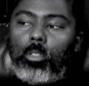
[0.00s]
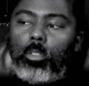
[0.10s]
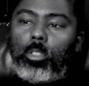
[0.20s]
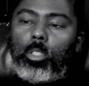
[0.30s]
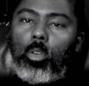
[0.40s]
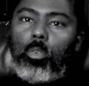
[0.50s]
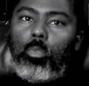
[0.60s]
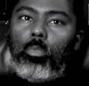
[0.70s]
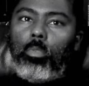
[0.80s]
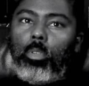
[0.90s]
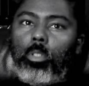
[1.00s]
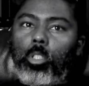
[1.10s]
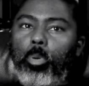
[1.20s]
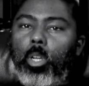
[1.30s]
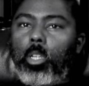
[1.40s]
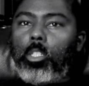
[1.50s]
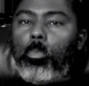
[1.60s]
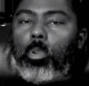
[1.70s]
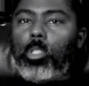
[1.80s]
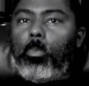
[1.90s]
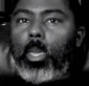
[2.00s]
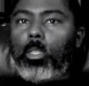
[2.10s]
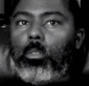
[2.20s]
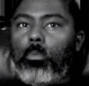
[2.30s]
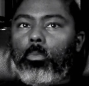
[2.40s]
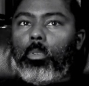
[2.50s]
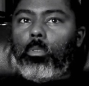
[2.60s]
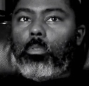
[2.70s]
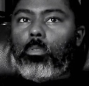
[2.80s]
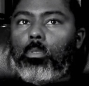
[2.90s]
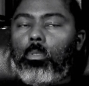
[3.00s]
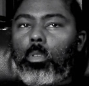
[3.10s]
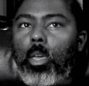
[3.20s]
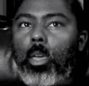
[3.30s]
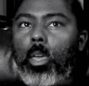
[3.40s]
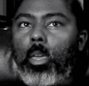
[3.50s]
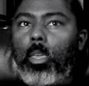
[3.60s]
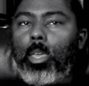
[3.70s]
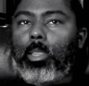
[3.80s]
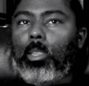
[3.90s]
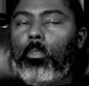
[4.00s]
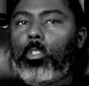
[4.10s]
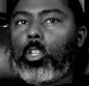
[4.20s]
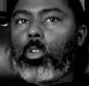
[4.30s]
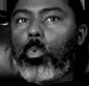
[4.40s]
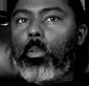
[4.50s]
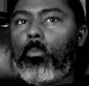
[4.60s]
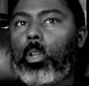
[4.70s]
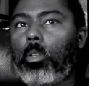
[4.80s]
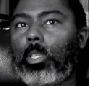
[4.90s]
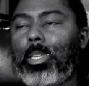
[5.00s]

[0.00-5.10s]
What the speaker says: So, to put it into perspective, I had lived in Korea for nearly a